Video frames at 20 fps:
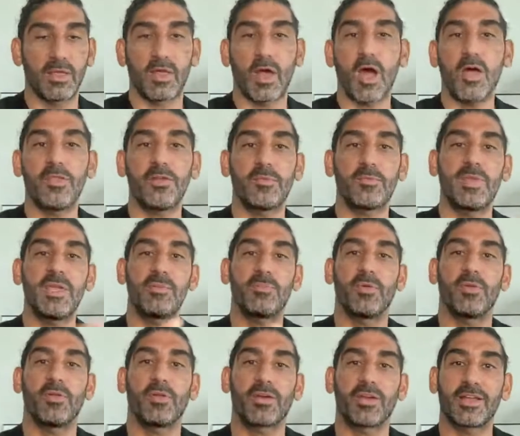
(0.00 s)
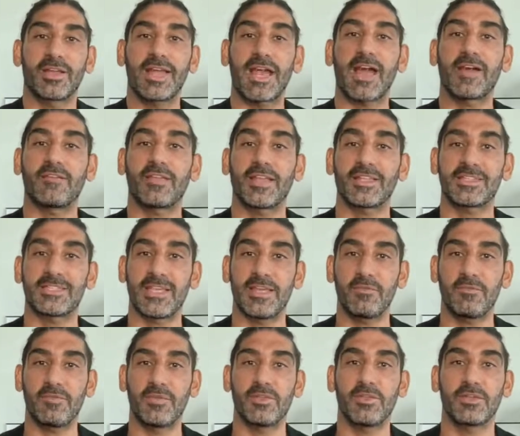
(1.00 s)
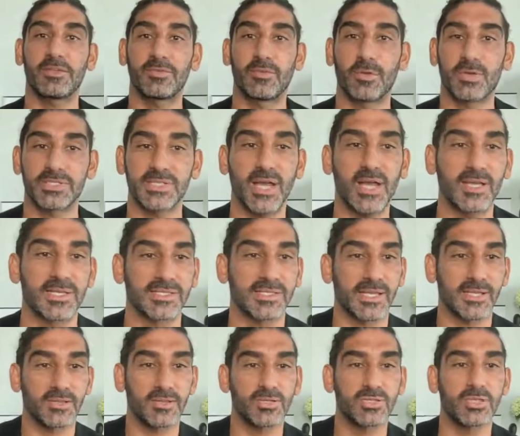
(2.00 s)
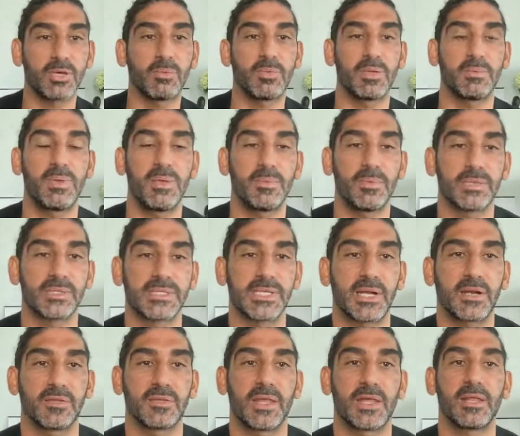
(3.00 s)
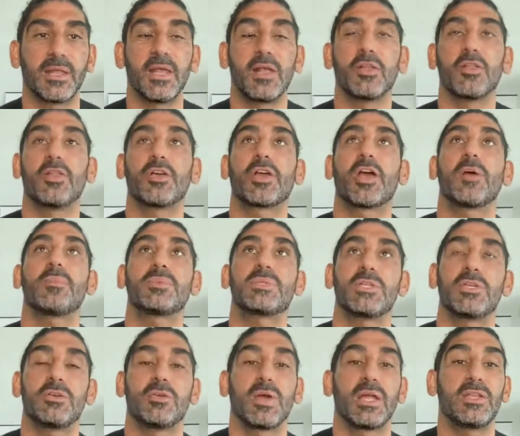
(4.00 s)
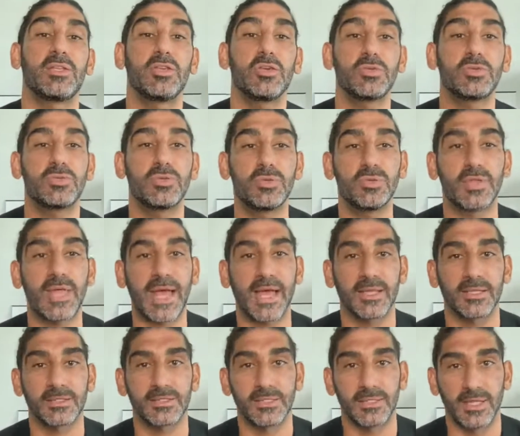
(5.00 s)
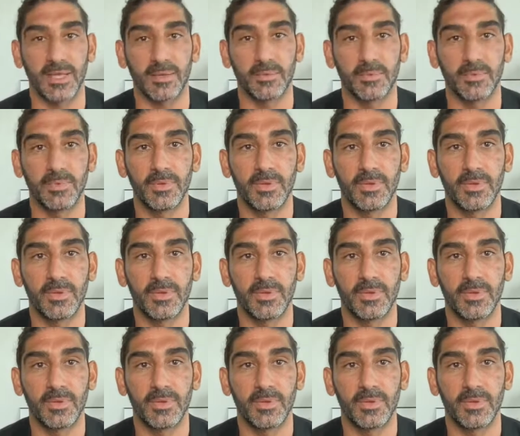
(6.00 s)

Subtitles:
other people are going to have that same feeling towards us. Like there's so many people, Sarah, that look up to you and you do that to them.